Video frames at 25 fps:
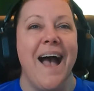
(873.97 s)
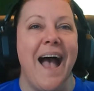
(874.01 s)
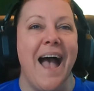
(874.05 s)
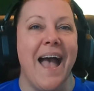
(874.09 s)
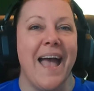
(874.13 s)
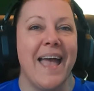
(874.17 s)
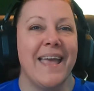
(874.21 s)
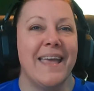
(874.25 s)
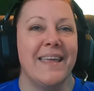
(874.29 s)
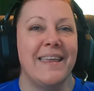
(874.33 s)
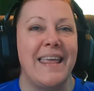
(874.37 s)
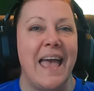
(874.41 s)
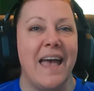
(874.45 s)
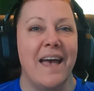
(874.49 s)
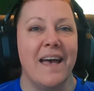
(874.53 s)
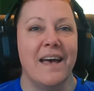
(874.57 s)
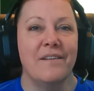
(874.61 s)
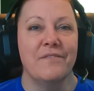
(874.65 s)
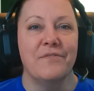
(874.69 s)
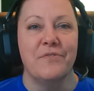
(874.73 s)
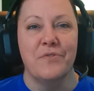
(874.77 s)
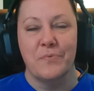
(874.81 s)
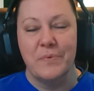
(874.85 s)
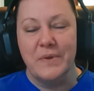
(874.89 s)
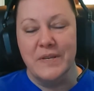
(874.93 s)
I
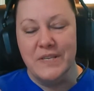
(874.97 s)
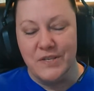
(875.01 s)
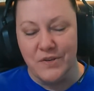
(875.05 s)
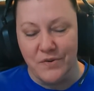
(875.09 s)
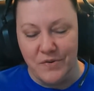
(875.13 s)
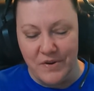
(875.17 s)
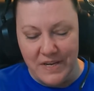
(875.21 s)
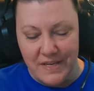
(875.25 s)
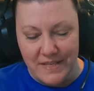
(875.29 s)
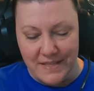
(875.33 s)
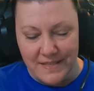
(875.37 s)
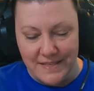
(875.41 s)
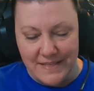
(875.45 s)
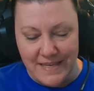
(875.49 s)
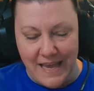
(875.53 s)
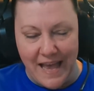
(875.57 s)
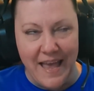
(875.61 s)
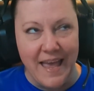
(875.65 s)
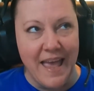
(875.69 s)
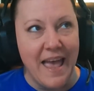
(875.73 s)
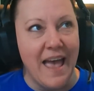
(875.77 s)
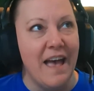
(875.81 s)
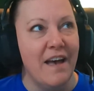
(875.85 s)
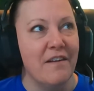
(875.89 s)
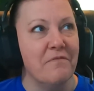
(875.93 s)
have 3 screens.
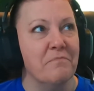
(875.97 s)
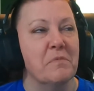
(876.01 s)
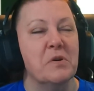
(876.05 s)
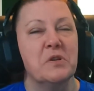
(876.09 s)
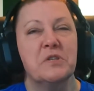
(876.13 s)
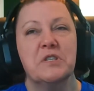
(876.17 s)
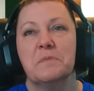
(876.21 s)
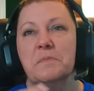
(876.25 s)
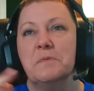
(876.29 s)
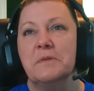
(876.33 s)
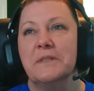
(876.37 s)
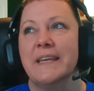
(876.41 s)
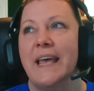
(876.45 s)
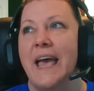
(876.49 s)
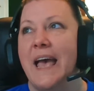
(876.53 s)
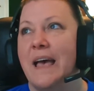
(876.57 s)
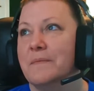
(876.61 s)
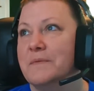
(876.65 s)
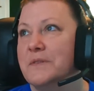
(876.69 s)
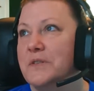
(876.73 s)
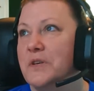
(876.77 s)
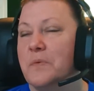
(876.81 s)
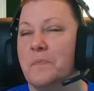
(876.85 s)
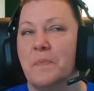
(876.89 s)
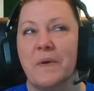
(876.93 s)
I have multiple
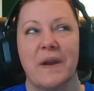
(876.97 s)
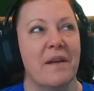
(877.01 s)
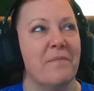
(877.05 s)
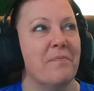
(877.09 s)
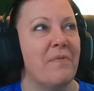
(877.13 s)
tabs open.